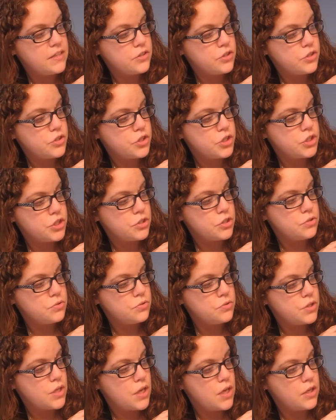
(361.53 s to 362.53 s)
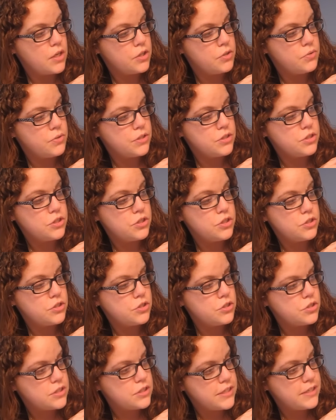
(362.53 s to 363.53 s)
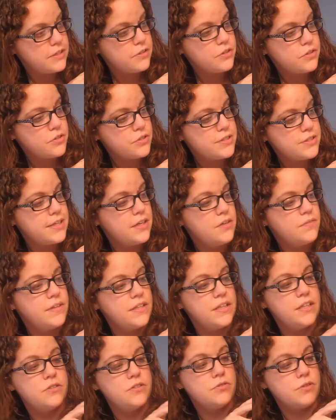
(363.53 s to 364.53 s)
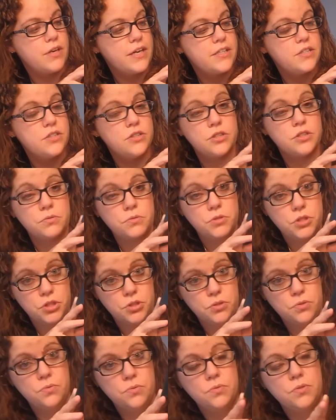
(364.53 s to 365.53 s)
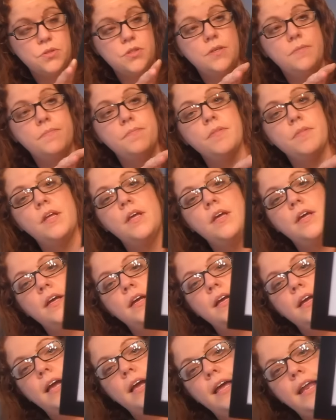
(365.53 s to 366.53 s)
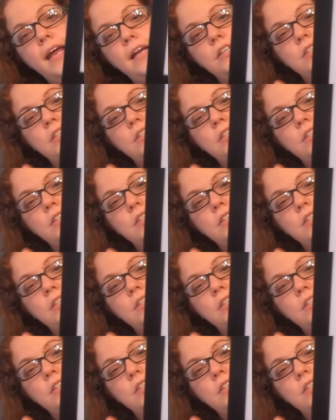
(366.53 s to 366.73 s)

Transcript: in your shoes, you can steer yourself any direction you choose. And I